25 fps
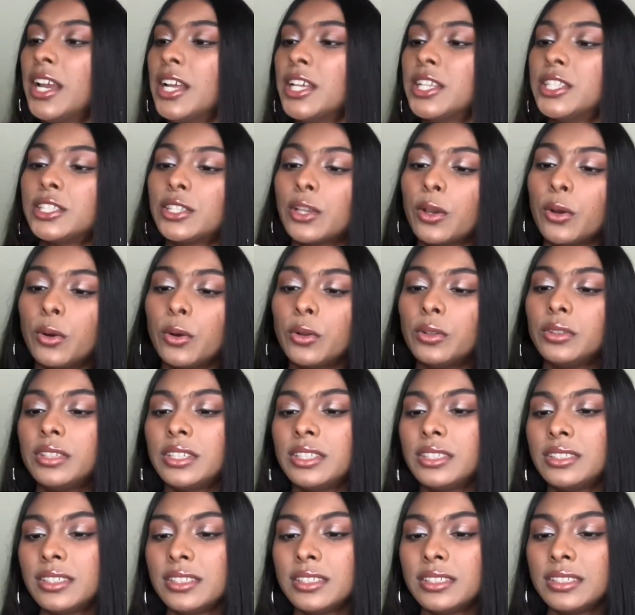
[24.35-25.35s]
So
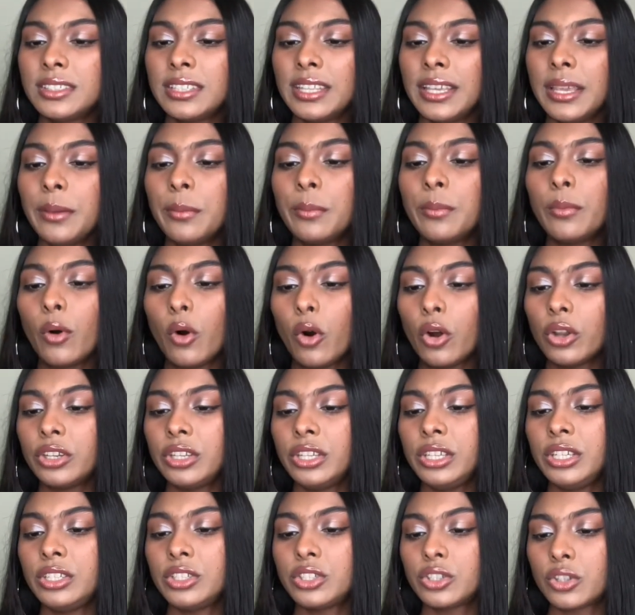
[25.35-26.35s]
this is the
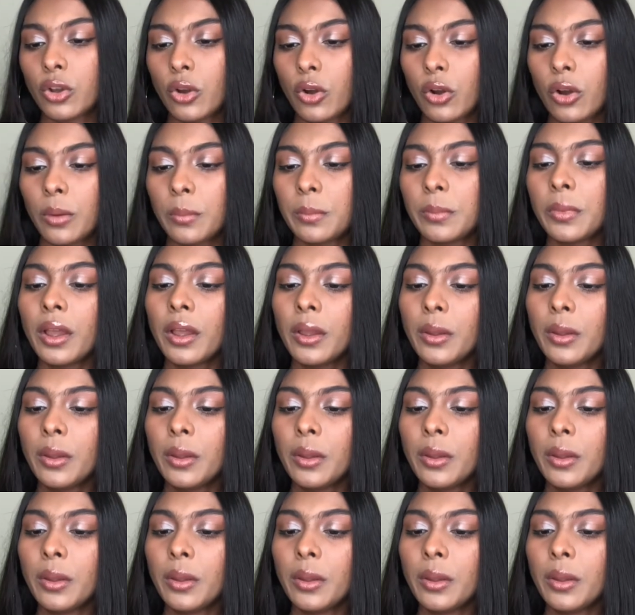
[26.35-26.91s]
Body Shop